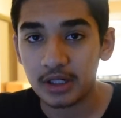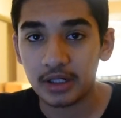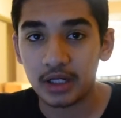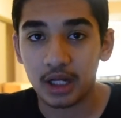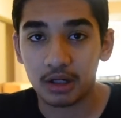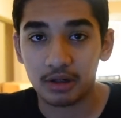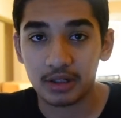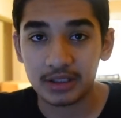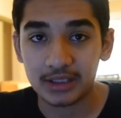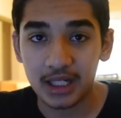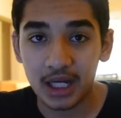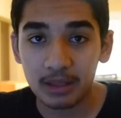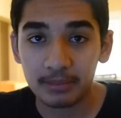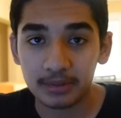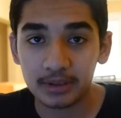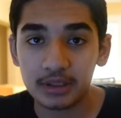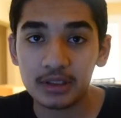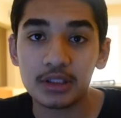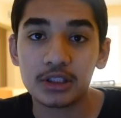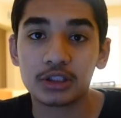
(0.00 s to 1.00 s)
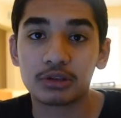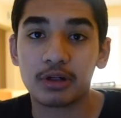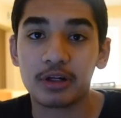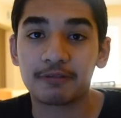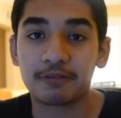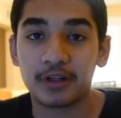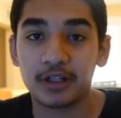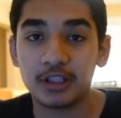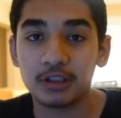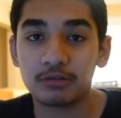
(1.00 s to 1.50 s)
Now a tablet is great
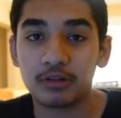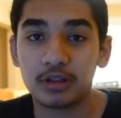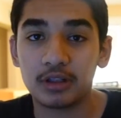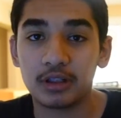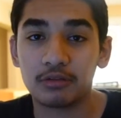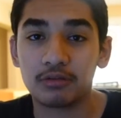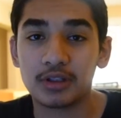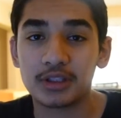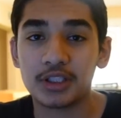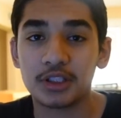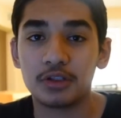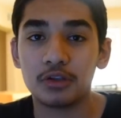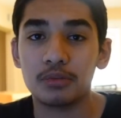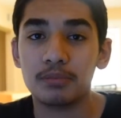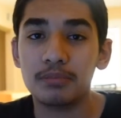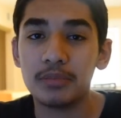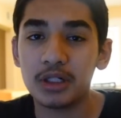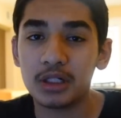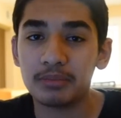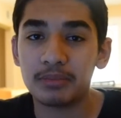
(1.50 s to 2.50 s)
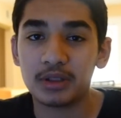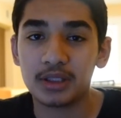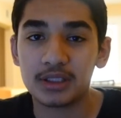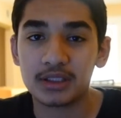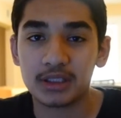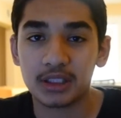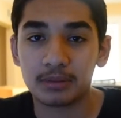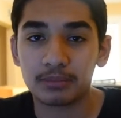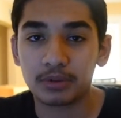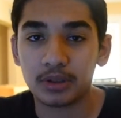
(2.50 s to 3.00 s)
for anyone that wants to do
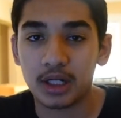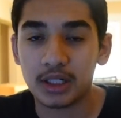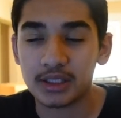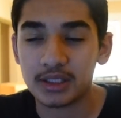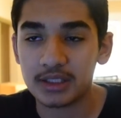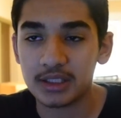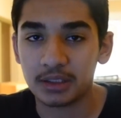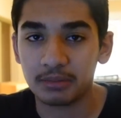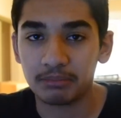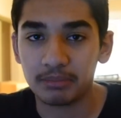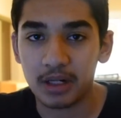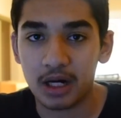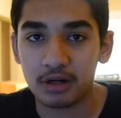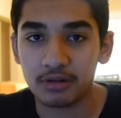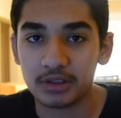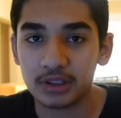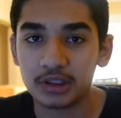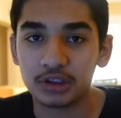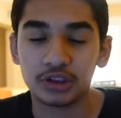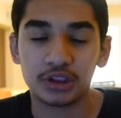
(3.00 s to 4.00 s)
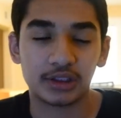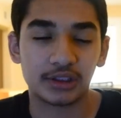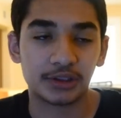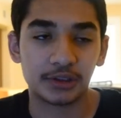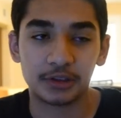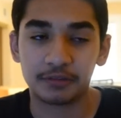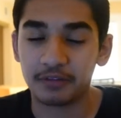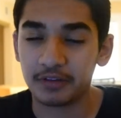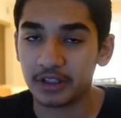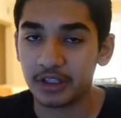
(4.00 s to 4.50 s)
minimalistic processing power, so just
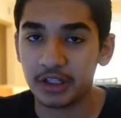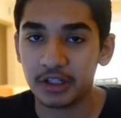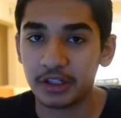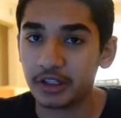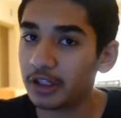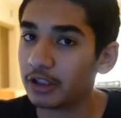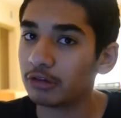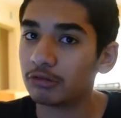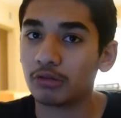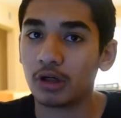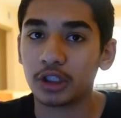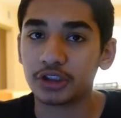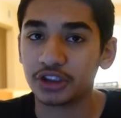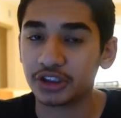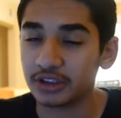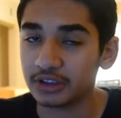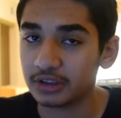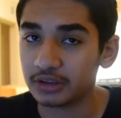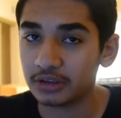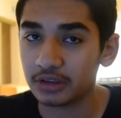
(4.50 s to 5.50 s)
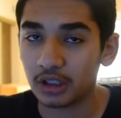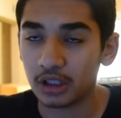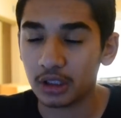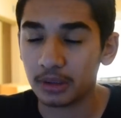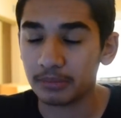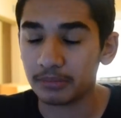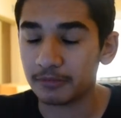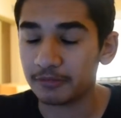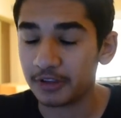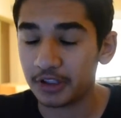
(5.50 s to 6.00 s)
surfing the internet, watching
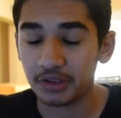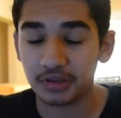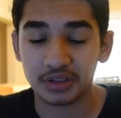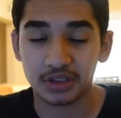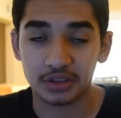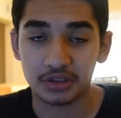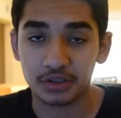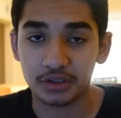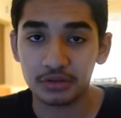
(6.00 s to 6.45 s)
um, videos on